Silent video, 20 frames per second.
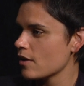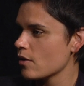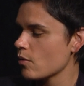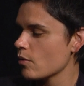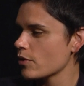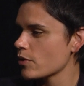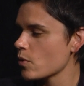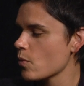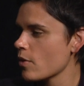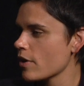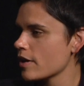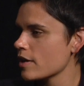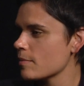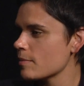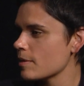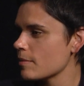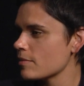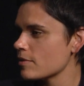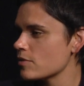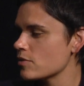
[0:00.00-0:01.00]
or you weren't going to be
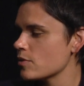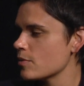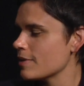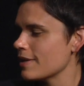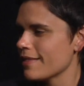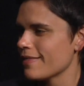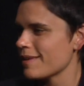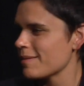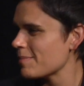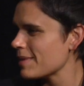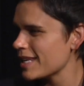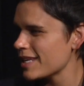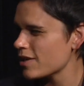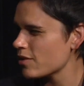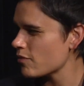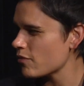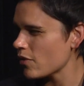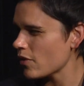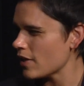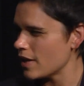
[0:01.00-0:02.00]
able to do anything
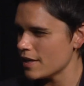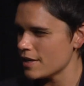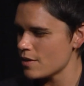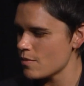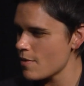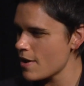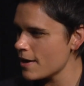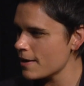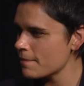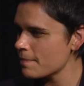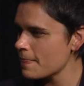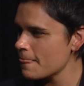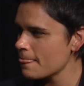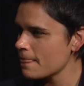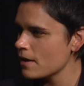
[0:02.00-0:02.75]
meaningful anyway.